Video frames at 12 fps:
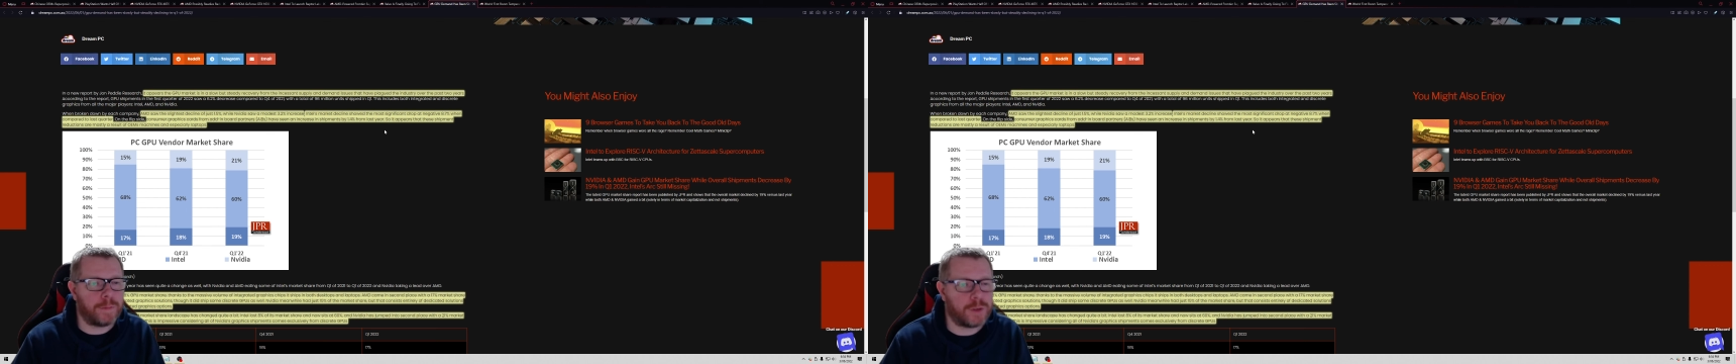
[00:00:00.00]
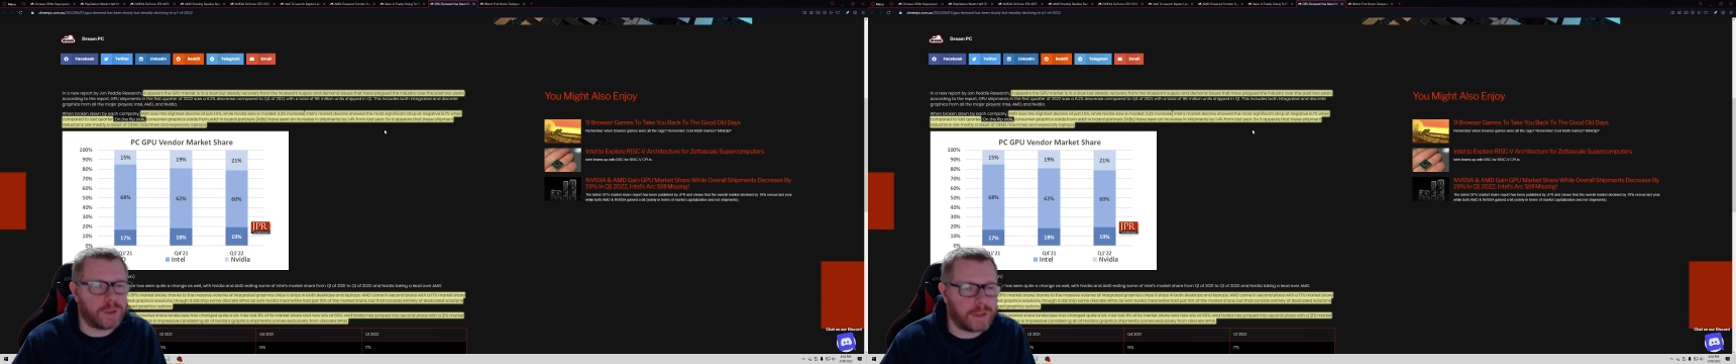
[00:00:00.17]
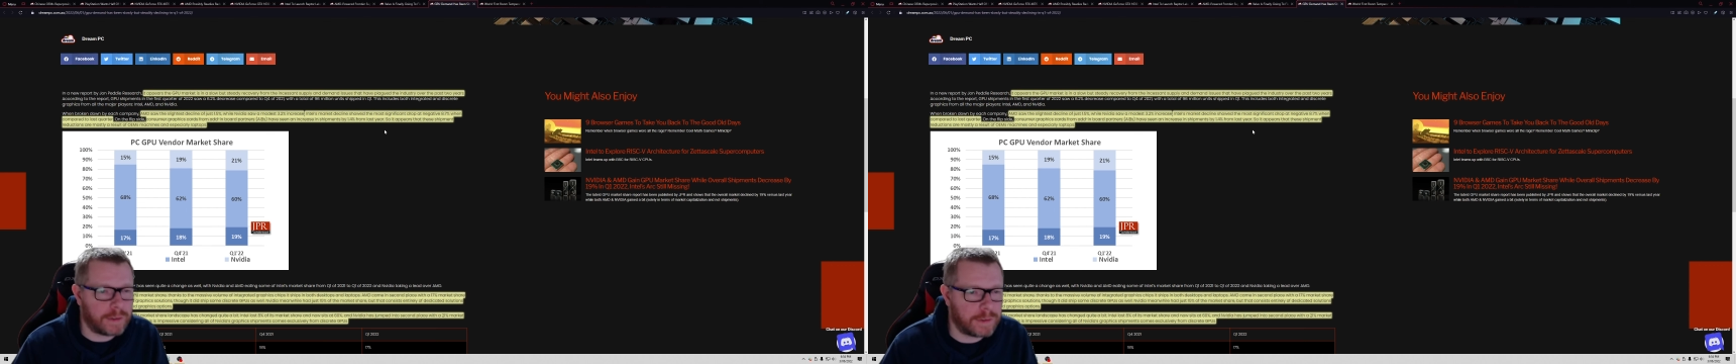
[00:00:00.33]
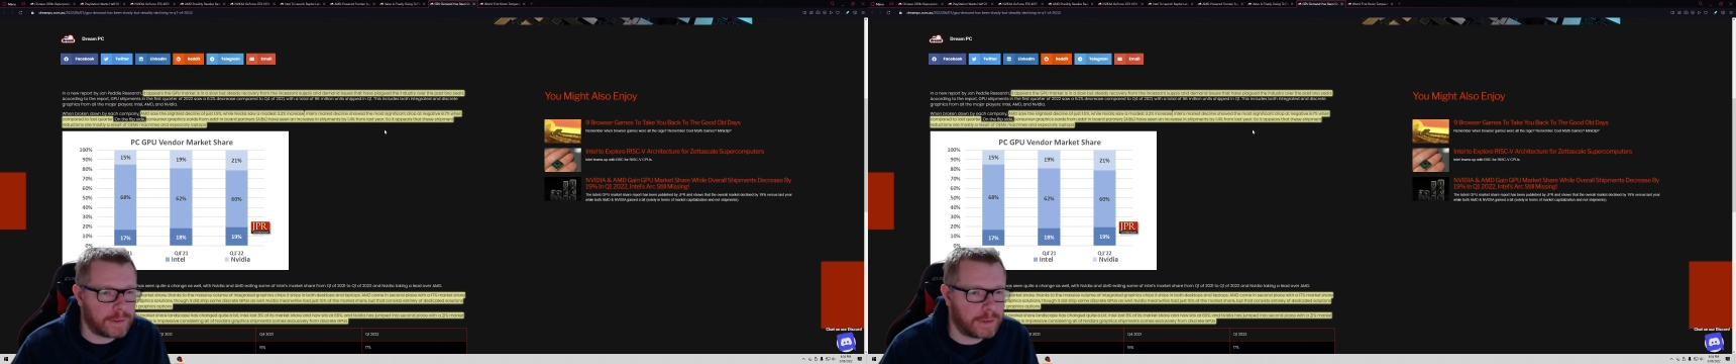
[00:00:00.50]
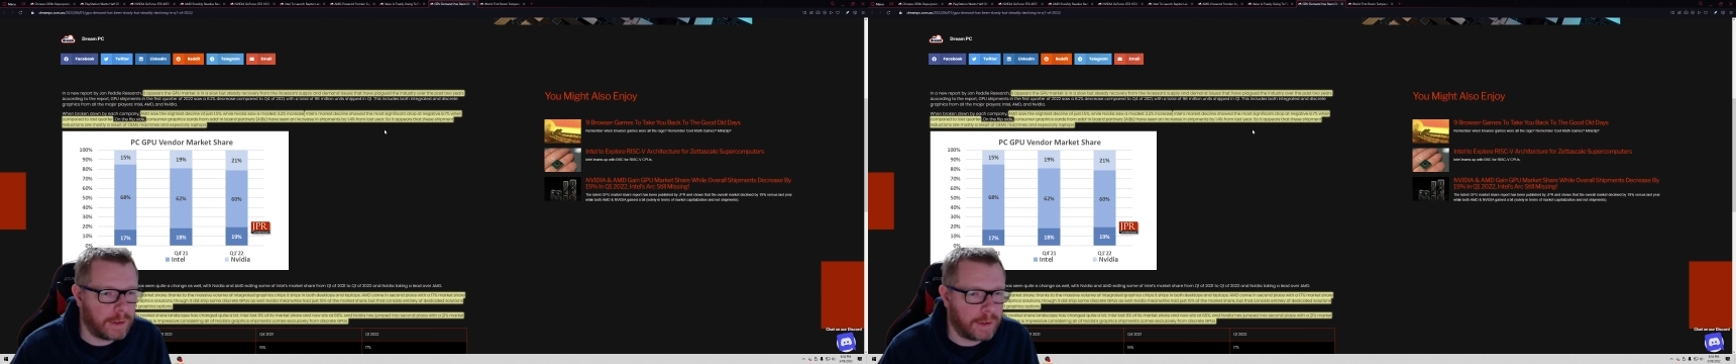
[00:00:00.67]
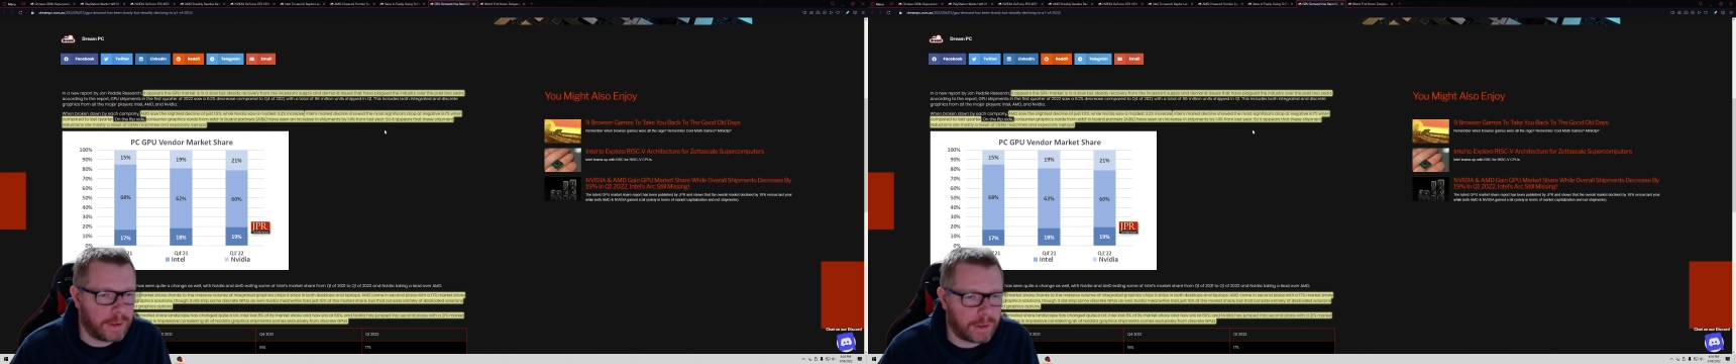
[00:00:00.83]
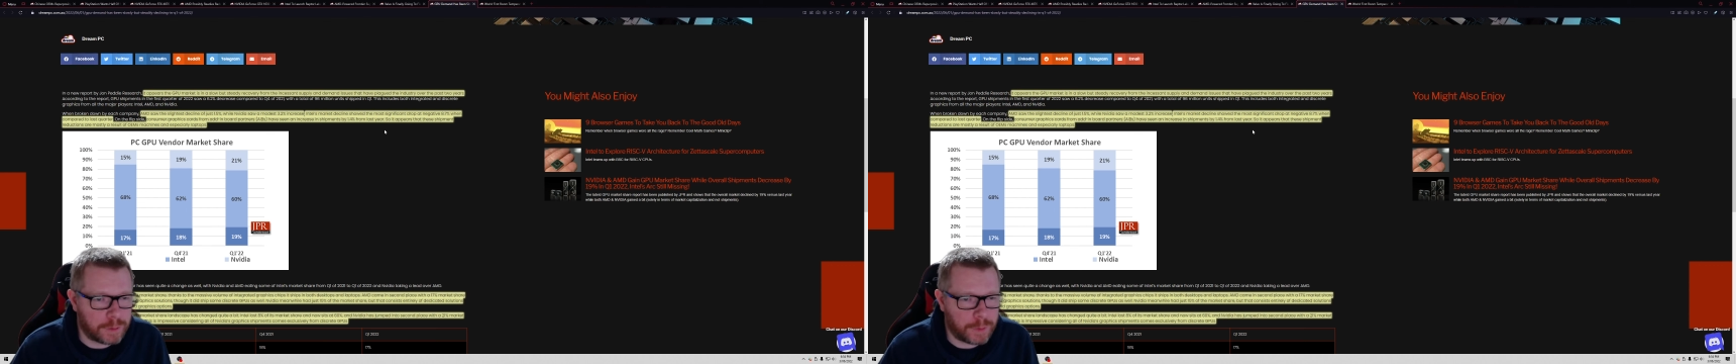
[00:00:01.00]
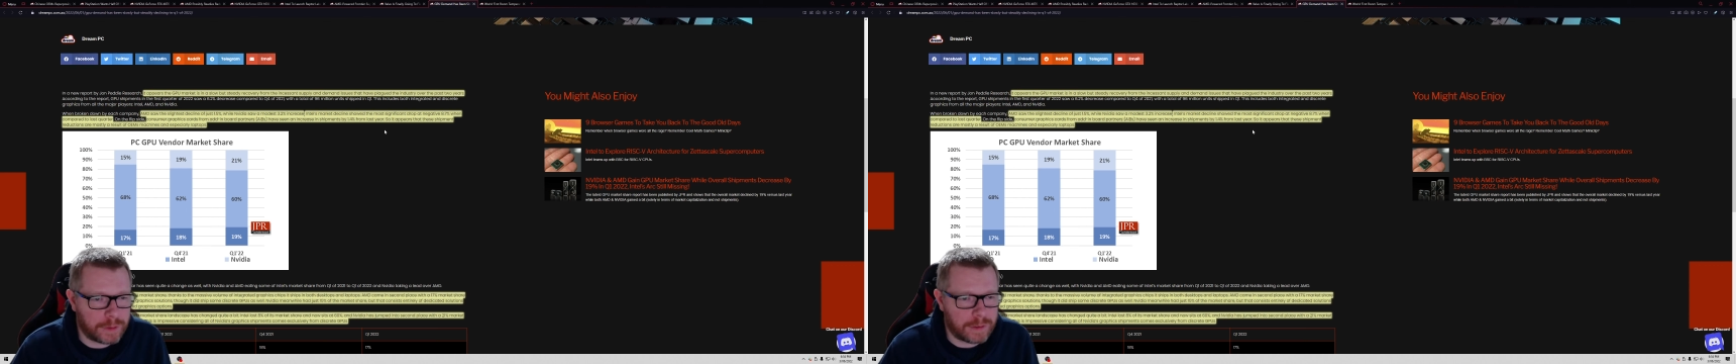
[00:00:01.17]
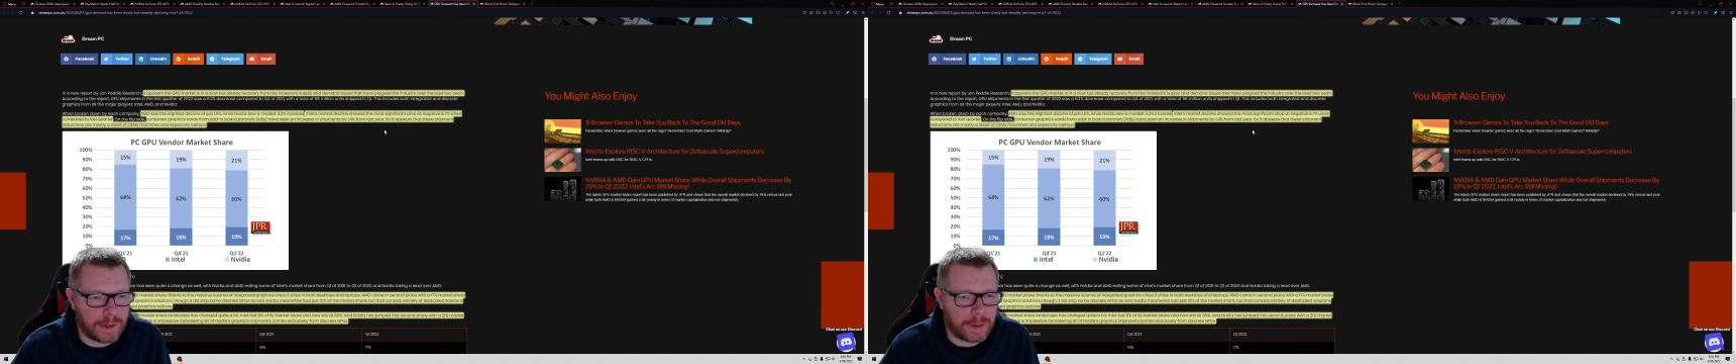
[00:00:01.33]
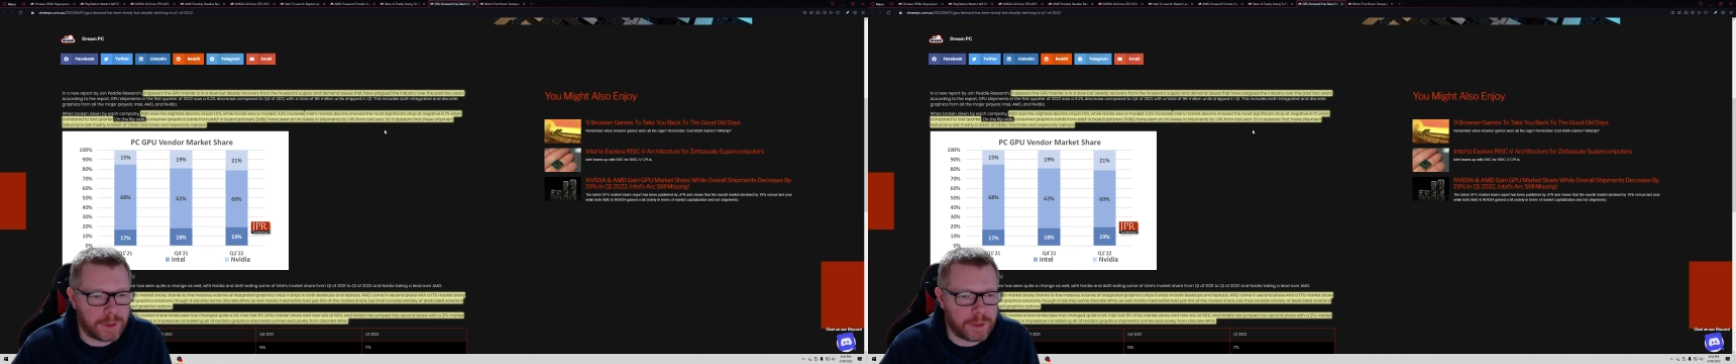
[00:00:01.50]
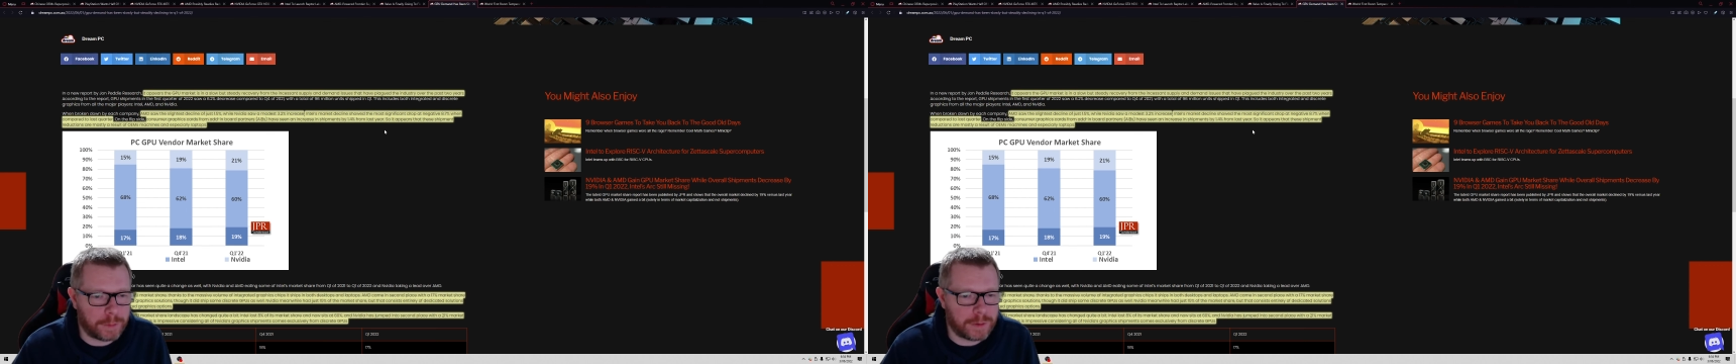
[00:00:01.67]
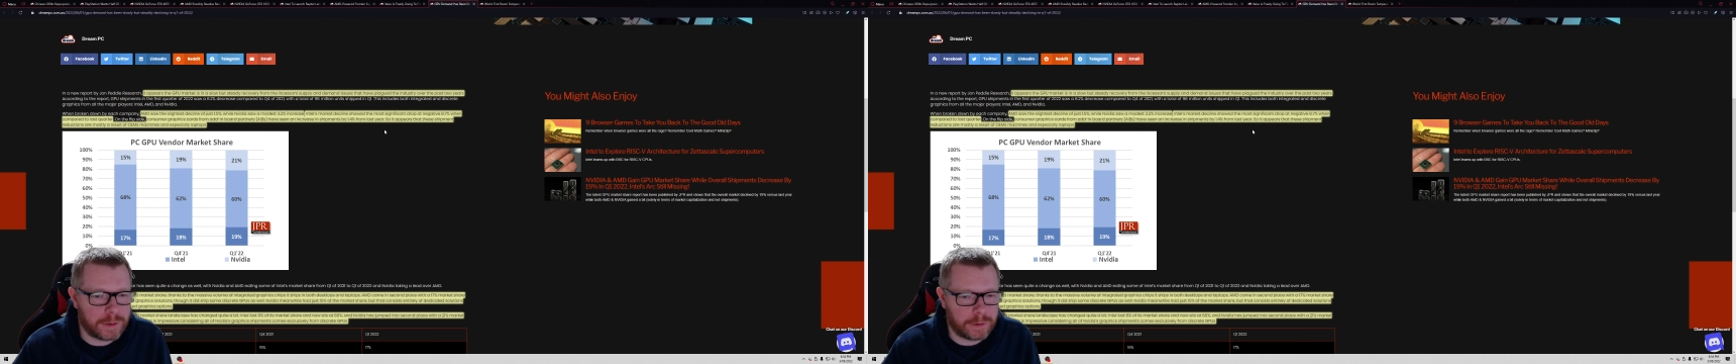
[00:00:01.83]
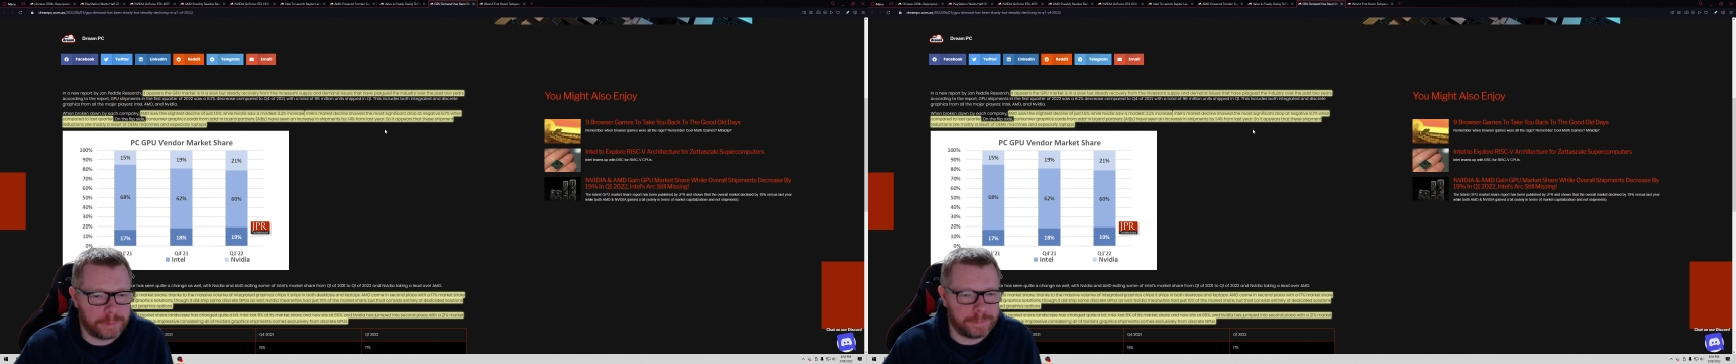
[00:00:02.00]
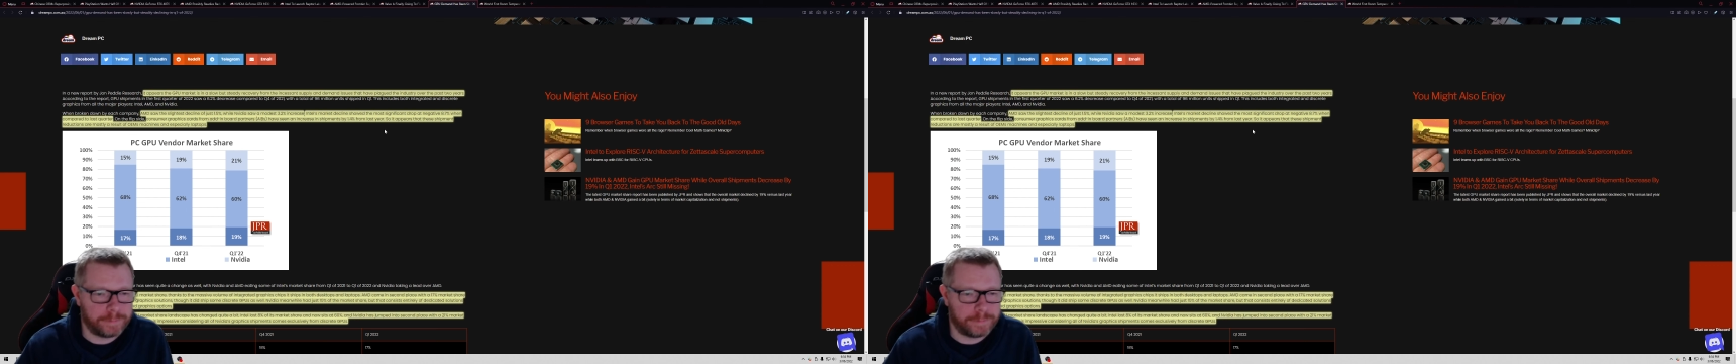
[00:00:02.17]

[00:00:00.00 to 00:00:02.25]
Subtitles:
machines and especially laptops.